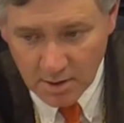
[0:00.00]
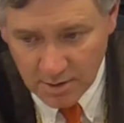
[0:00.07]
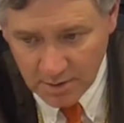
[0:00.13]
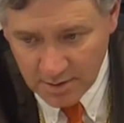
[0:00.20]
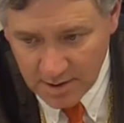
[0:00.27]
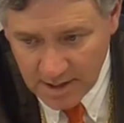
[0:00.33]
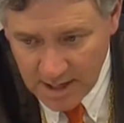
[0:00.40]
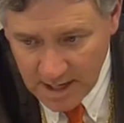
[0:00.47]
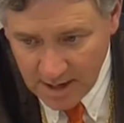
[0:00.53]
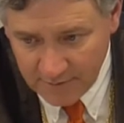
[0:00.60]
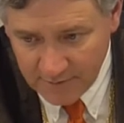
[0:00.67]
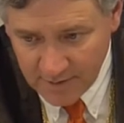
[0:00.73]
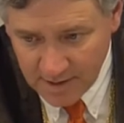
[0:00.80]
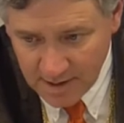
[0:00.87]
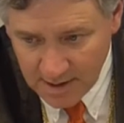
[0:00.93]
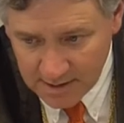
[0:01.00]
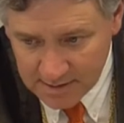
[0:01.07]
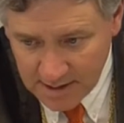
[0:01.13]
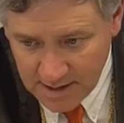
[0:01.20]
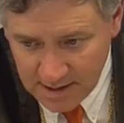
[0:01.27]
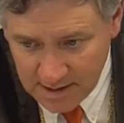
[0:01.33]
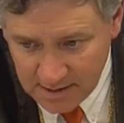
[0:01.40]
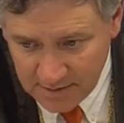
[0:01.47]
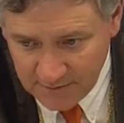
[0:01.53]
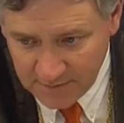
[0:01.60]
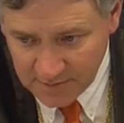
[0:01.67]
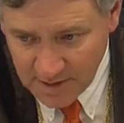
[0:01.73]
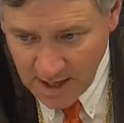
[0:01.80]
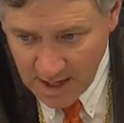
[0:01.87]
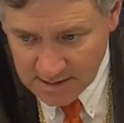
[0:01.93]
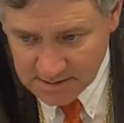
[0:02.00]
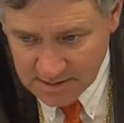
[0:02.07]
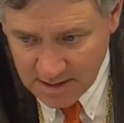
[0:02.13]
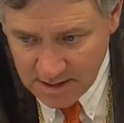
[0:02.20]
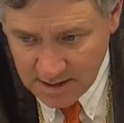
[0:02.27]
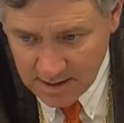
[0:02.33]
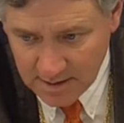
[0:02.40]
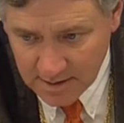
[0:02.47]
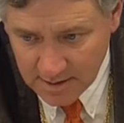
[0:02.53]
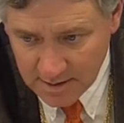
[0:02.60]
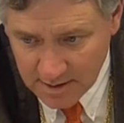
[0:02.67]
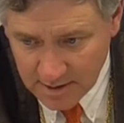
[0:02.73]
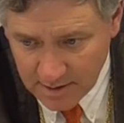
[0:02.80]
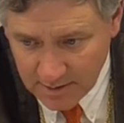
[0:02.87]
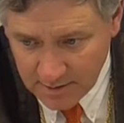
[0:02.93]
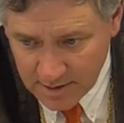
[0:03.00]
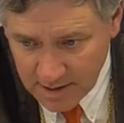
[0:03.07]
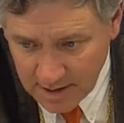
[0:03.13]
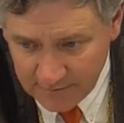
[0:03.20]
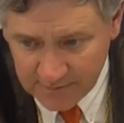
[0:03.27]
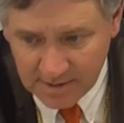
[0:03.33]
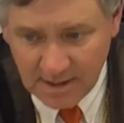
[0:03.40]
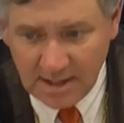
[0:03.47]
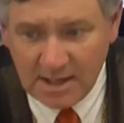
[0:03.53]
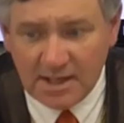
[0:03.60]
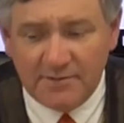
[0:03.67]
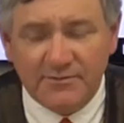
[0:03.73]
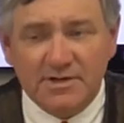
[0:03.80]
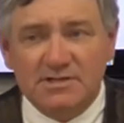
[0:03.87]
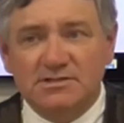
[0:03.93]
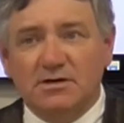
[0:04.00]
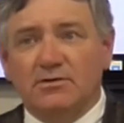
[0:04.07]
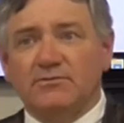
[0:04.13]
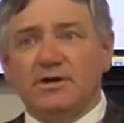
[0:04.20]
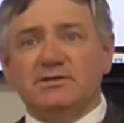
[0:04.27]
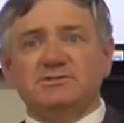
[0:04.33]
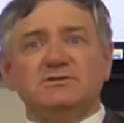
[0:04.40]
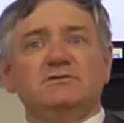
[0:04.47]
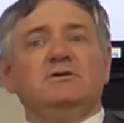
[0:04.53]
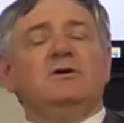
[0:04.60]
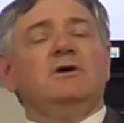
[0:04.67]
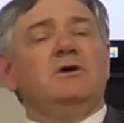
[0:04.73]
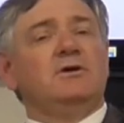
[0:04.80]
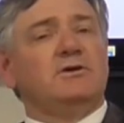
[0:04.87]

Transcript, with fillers: you're going to have a negative velocity and you're going to have a negative acceleration.